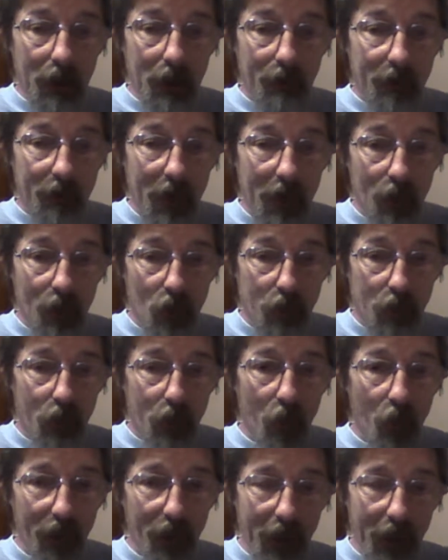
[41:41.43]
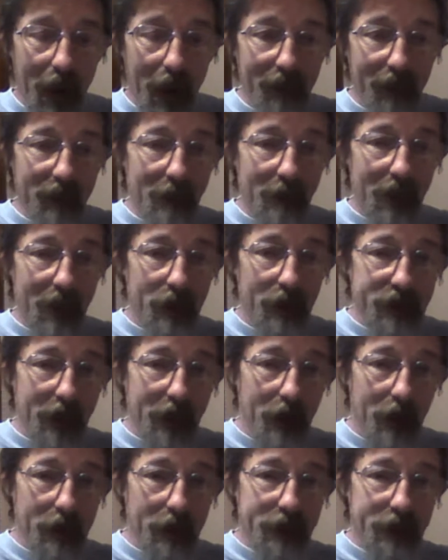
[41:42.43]
It will pull the heavy metals
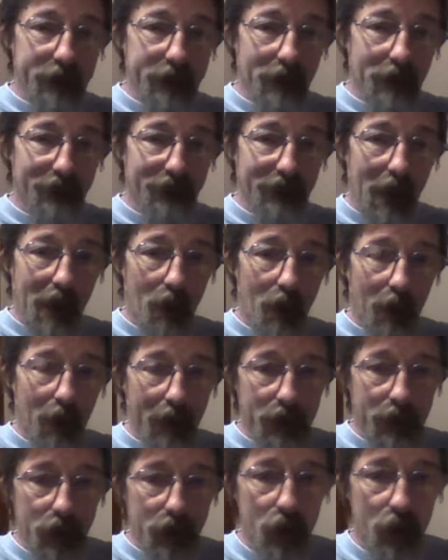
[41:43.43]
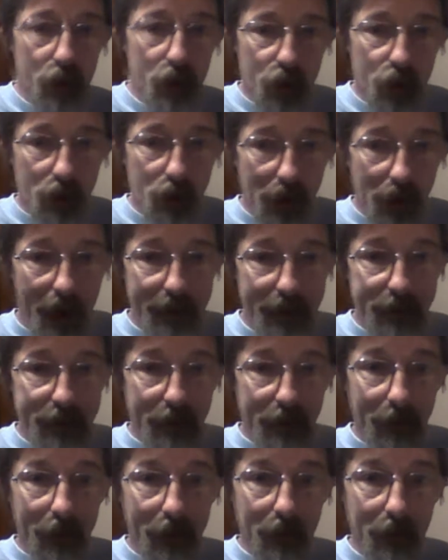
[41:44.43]
out of the sunflower and neutralize
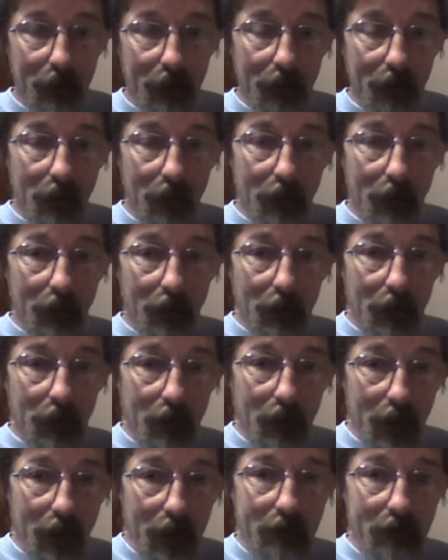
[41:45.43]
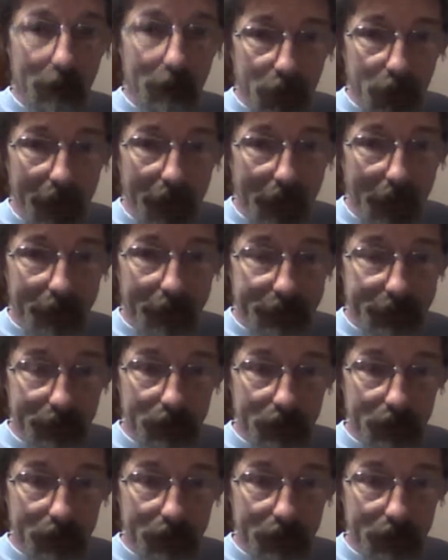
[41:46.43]
them in the plant.